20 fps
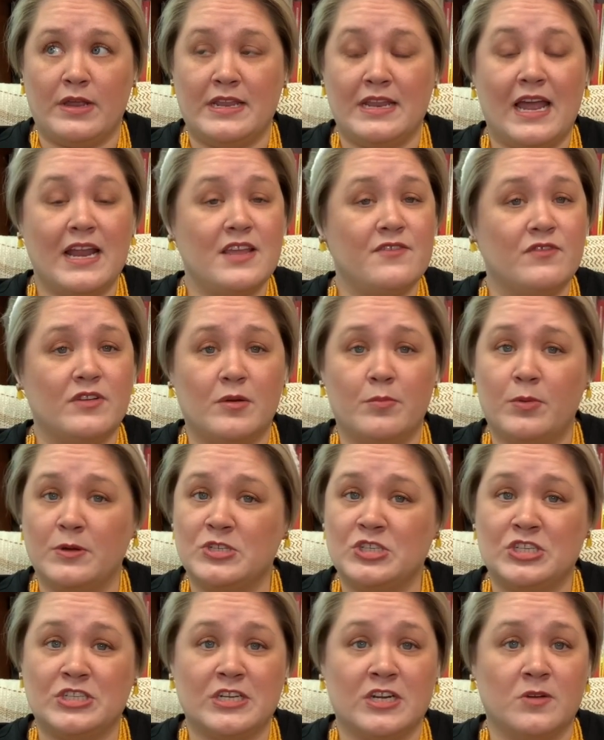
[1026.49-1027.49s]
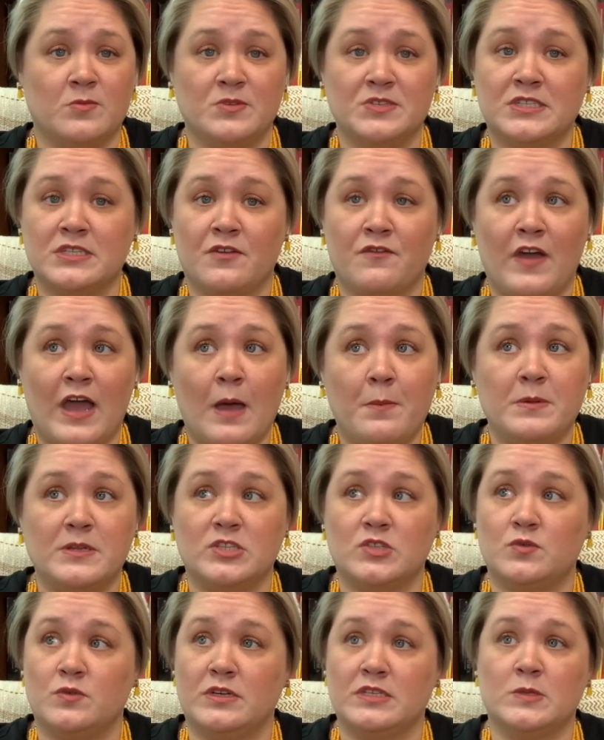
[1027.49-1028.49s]
Not even a bunch of terrible stuff happened
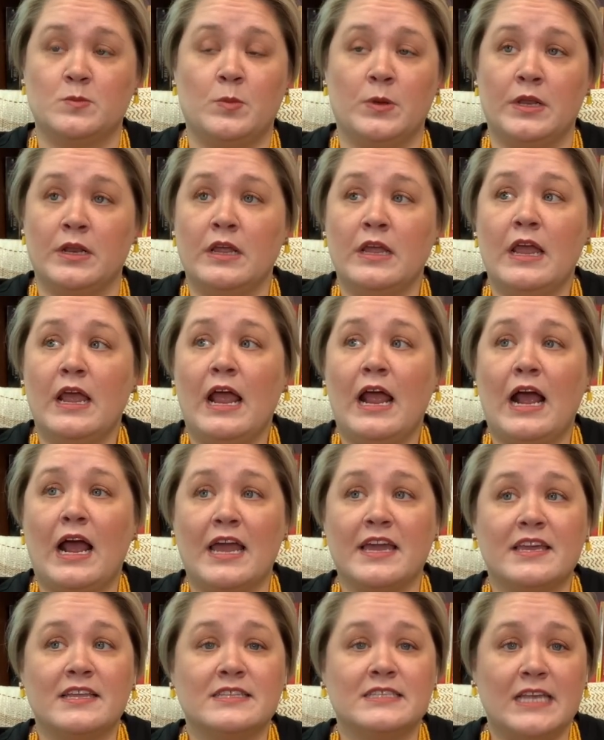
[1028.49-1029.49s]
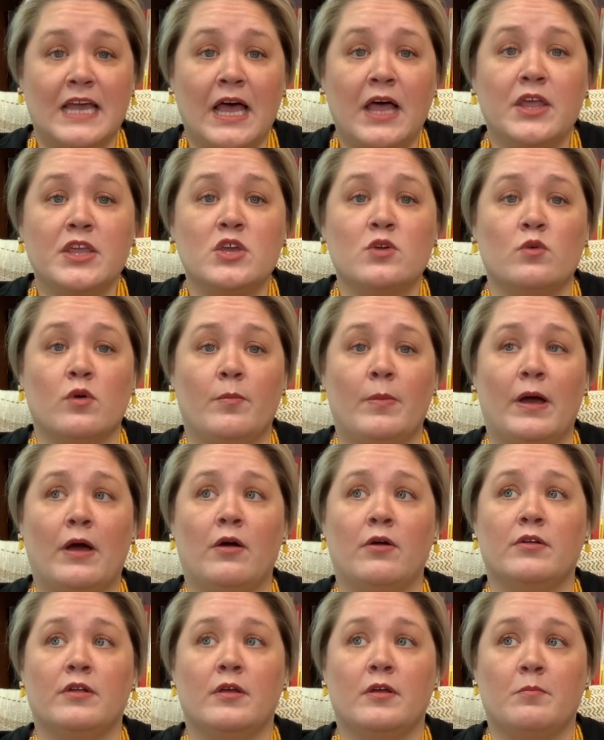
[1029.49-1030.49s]
to us, but I can tell you
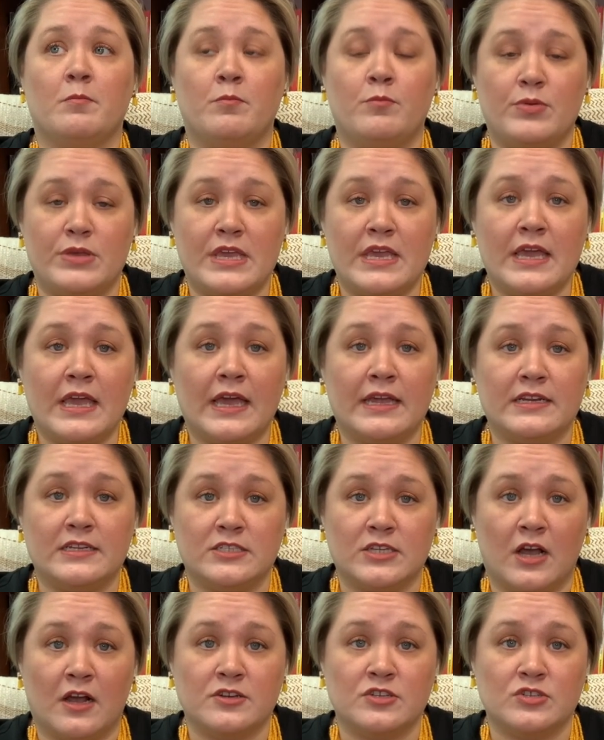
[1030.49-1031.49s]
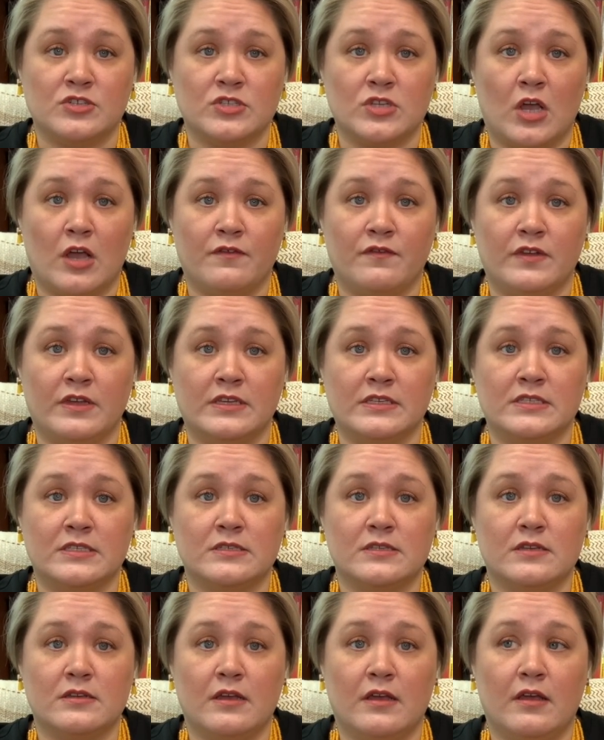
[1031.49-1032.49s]
about being at a doctor's
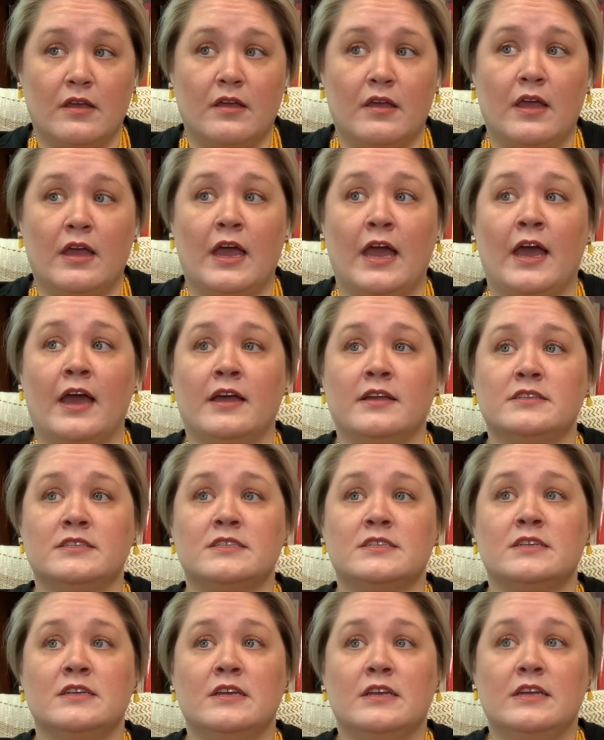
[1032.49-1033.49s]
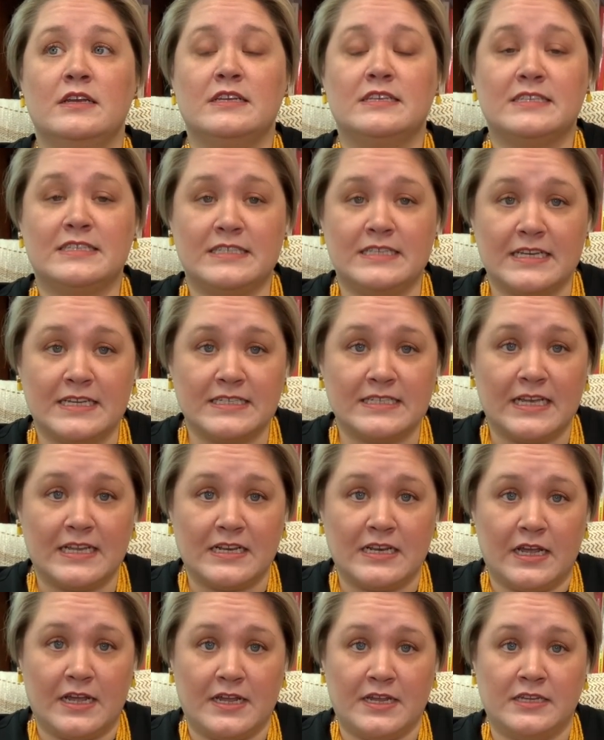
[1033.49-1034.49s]
office at 6 at
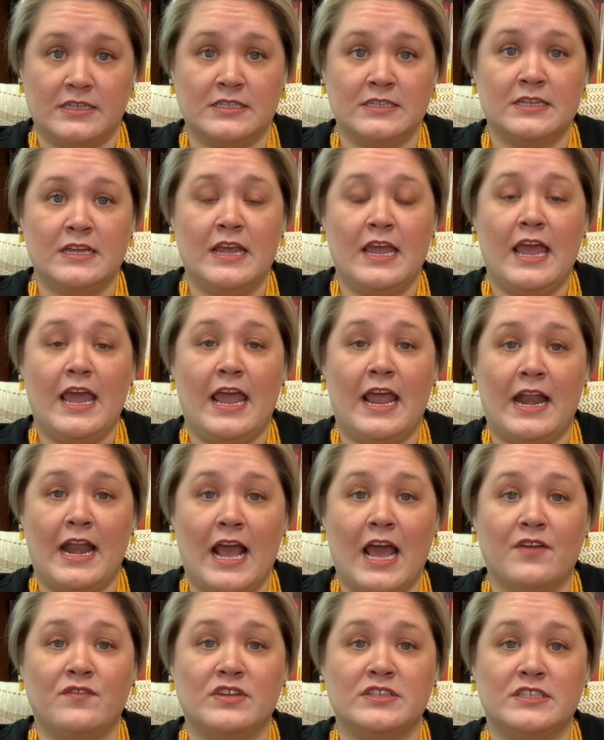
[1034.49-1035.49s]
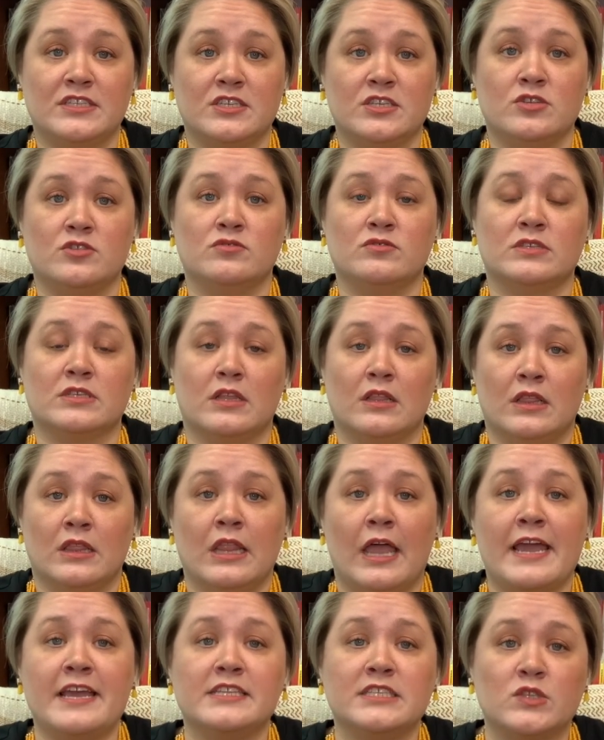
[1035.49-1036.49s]
night and having to use
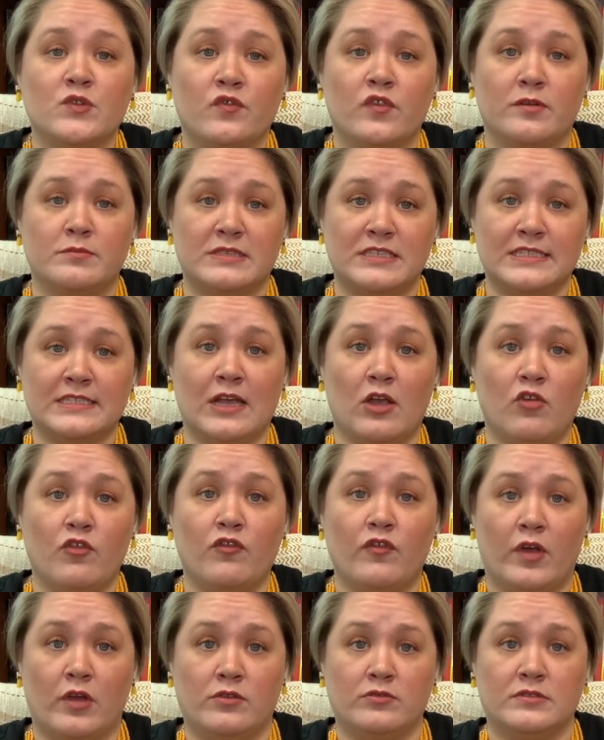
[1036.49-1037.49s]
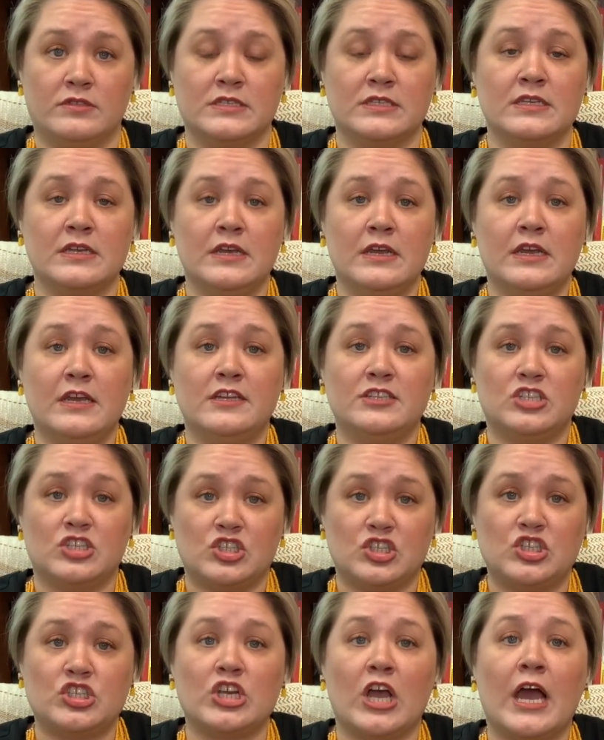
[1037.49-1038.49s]
lights from cell phones to
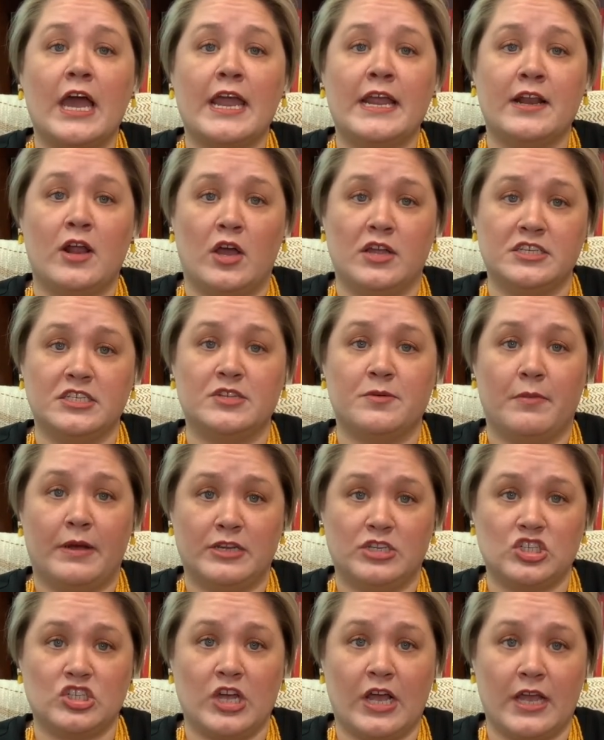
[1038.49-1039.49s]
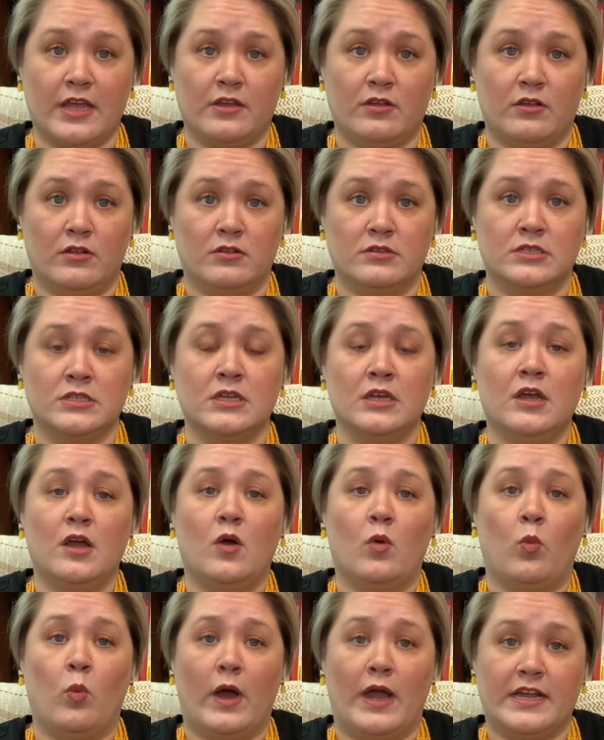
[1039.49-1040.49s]
shine onto my child
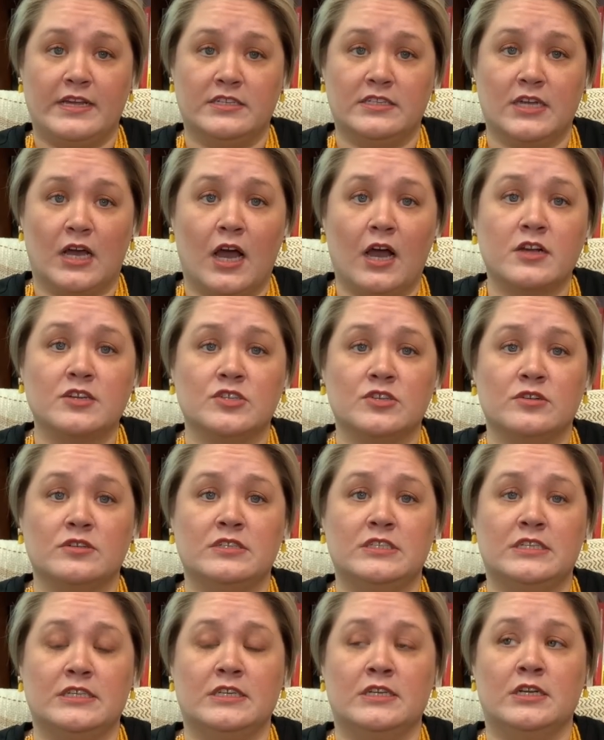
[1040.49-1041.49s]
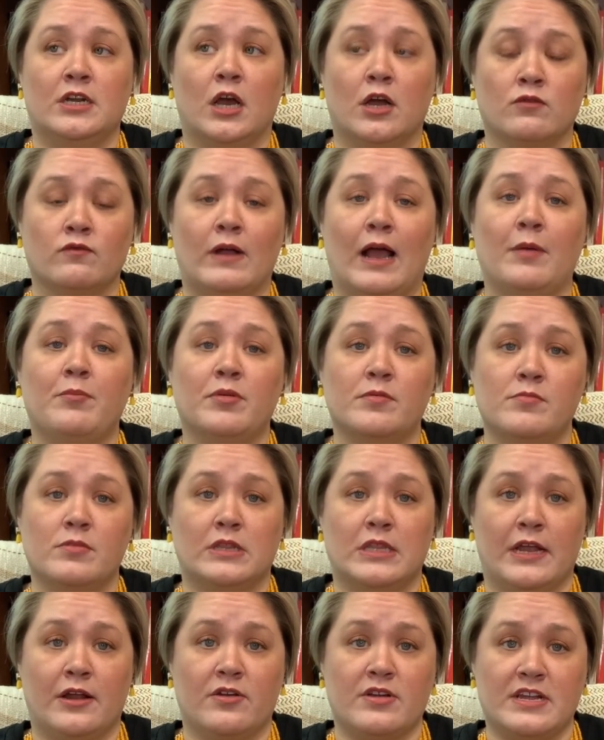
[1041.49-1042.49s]
while a doctor did a rapid
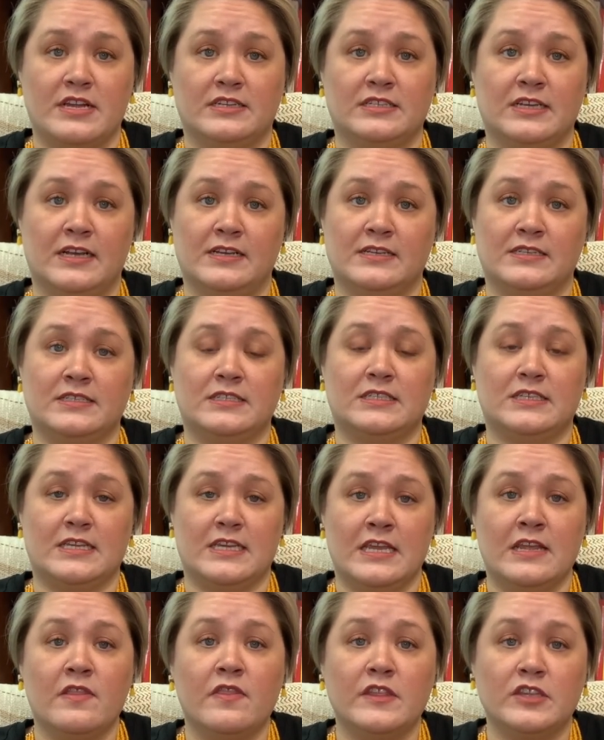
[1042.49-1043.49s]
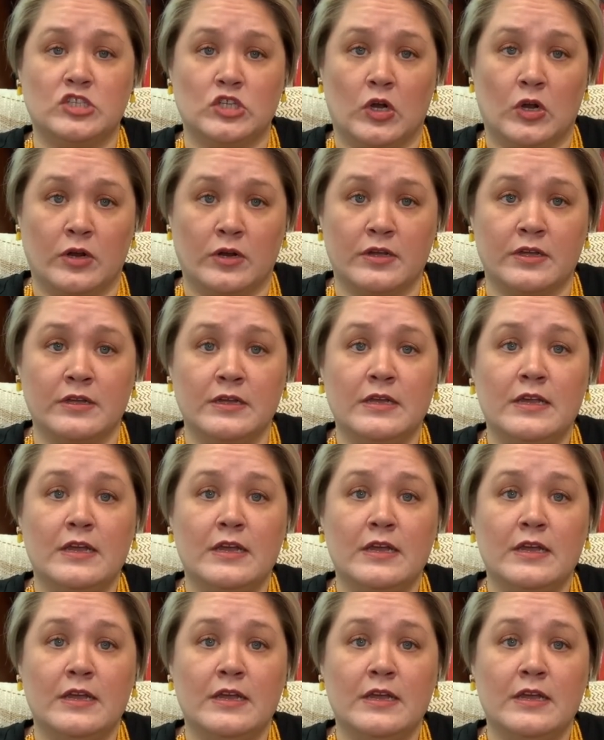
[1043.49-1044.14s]
malaria test in the dark